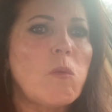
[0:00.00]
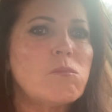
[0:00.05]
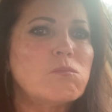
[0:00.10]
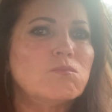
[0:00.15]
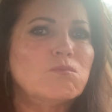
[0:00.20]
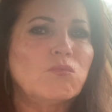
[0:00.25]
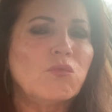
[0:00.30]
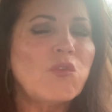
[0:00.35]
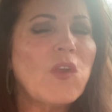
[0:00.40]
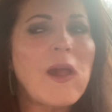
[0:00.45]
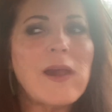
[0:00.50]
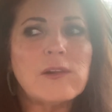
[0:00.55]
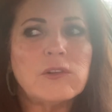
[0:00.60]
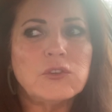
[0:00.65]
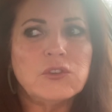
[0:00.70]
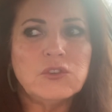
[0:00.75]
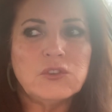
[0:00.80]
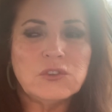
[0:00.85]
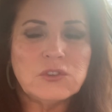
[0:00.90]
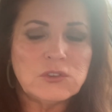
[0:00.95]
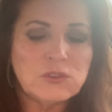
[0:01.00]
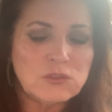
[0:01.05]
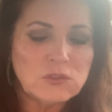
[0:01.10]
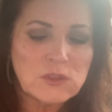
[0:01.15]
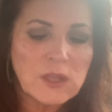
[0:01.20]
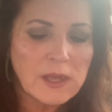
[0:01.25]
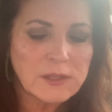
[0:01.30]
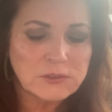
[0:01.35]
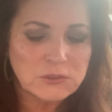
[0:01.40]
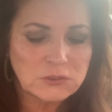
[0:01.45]
Thousands and
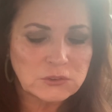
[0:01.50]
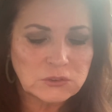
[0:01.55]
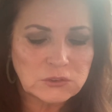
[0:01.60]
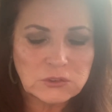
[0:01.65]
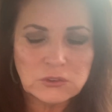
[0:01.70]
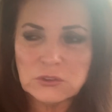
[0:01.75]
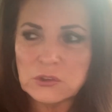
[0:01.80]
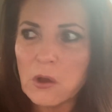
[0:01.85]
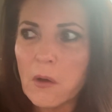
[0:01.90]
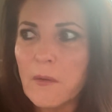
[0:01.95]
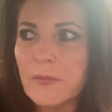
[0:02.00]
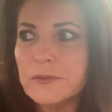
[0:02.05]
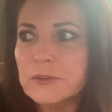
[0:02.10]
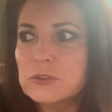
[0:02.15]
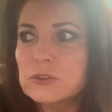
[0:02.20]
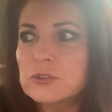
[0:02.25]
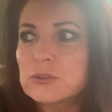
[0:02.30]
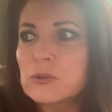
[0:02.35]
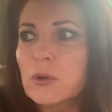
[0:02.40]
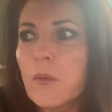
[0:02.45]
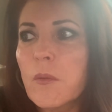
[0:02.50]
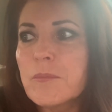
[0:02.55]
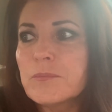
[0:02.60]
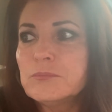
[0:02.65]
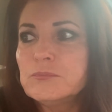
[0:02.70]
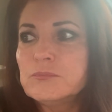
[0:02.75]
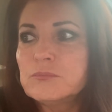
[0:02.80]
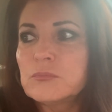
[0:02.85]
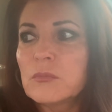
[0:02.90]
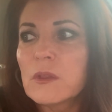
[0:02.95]
thousands of dollars.
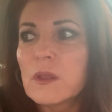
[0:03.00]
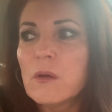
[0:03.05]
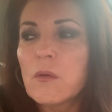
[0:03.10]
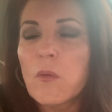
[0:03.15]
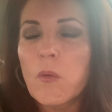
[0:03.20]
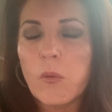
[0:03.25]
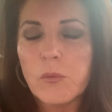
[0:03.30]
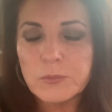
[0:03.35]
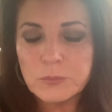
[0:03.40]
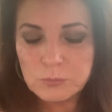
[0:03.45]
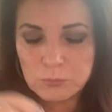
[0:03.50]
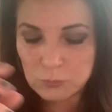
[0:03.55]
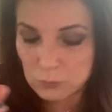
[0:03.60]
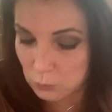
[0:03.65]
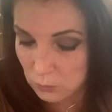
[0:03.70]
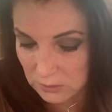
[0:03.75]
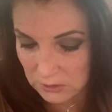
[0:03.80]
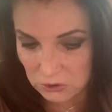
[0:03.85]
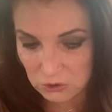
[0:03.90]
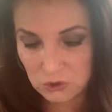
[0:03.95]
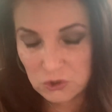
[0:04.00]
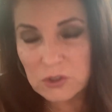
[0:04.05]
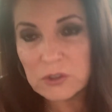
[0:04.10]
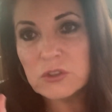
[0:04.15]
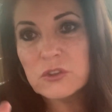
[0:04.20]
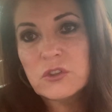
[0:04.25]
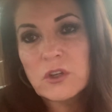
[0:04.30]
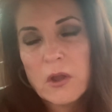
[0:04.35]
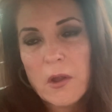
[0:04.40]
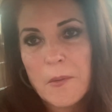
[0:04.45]
What I should
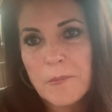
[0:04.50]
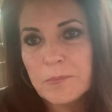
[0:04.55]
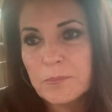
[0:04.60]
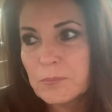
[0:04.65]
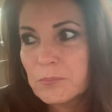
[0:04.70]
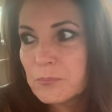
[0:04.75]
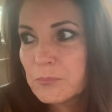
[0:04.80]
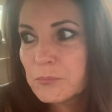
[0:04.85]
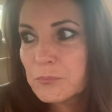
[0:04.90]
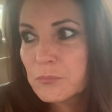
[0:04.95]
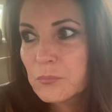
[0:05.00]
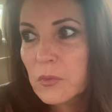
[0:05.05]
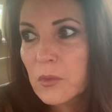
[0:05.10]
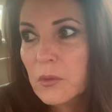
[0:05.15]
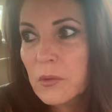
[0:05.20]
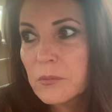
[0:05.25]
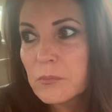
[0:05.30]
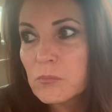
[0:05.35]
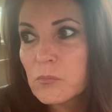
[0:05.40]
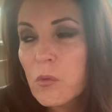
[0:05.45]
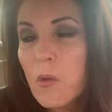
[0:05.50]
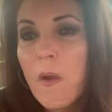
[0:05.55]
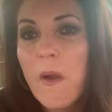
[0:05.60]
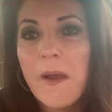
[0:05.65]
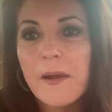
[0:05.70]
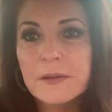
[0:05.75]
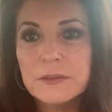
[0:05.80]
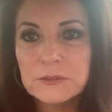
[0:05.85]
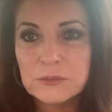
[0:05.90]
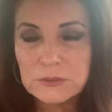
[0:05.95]
have done
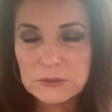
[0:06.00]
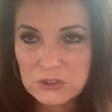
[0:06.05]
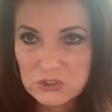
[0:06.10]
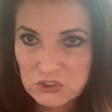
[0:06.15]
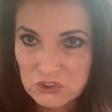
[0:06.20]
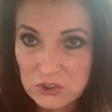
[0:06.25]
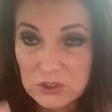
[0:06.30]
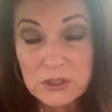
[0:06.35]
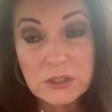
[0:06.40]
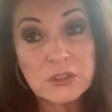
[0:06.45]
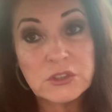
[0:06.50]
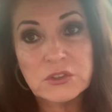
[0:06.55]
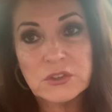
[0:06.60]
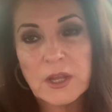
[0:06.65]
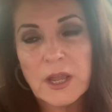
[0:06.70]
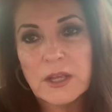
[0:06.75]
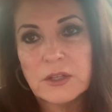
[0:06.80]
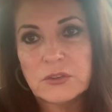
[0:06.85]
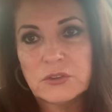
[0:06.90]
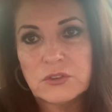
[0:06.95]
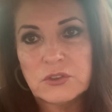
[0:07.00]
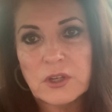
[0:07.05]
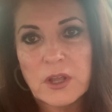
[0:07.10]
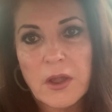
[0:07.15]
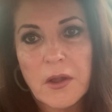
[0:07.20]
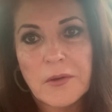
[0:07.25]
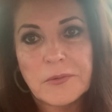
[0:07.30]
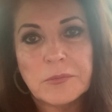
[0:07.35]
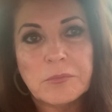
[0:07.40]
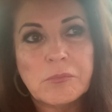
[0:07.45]
is sit his ass
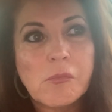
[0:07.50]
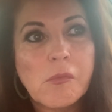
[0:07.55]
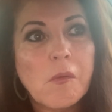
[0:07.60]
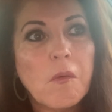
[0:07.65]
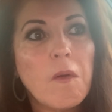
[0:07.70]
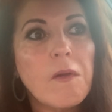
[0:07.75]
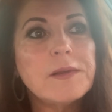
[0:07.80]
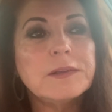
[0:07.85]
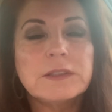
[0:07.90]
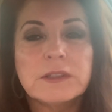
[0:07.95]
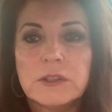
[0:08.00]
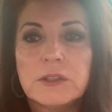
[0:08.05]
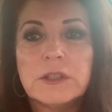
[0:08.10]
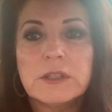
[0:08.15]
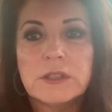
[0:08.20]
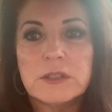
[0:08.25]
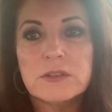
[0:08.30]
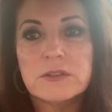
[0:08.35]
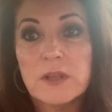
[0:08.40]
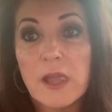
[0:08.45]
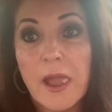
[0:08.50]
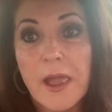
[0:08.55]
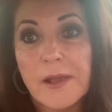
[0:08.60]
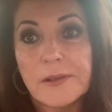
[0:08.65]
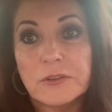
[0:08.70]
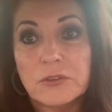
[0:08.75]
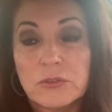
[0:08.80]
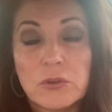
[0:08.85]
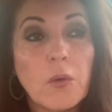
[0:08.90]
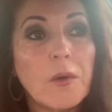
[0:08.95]
down and kick his
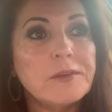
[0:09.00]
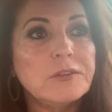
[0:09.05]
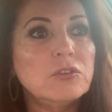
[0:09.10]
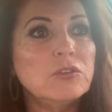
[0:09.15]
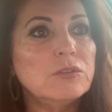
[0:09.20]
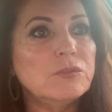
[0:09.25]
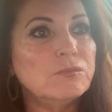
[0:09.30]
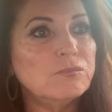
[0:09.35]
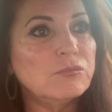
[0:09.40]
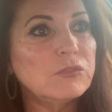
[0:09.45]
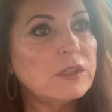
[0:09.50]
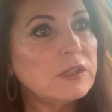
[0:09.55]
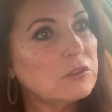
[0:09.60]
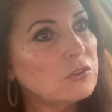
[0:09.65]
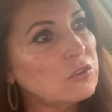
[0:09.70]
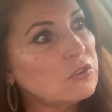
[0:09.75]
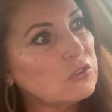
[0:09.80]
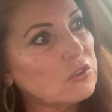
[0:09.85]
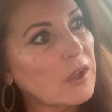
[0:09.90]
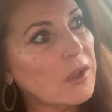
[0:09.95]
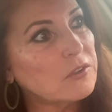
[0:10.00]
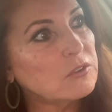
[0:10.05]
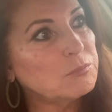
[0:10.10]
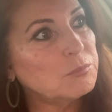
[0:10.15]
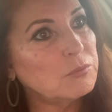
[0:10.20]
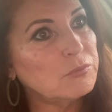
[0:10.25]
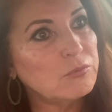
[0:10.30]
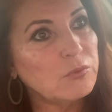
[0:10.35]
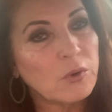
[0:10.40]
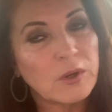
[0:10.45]
ass. No, I should have kicked his ass
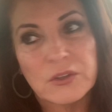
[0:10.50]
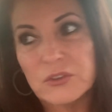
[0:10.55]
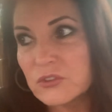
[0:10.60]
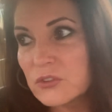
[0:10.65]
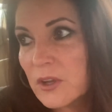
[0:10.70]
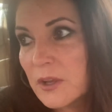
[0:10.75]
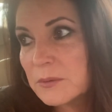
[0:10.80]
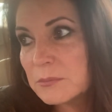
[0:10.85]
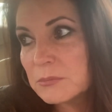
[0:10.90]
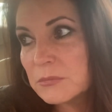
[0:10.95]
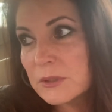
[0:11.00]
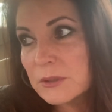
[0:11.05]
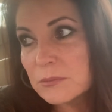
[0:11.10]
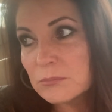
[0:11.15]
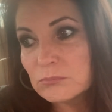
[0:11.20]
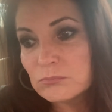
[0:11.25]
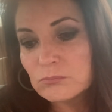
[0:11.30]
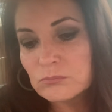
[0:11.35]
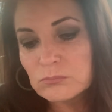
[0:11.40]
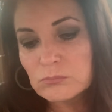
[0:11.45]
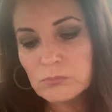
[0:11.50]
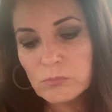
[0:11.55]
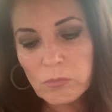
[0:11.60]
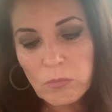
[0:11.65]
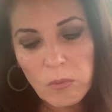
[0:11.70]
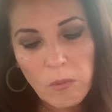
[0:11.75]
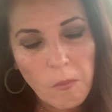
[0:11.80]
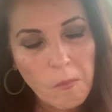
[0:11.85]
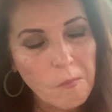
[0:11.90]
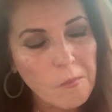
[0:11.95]
before I sat him down.
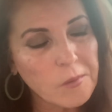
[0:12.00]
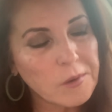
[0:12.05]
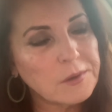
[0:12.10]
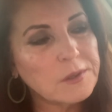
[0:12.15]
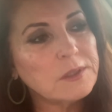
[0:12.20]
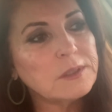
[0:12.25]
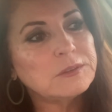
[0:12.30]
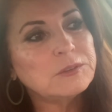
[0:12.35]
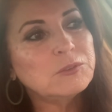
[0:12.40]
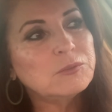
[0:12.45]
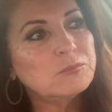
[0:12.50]
Ha!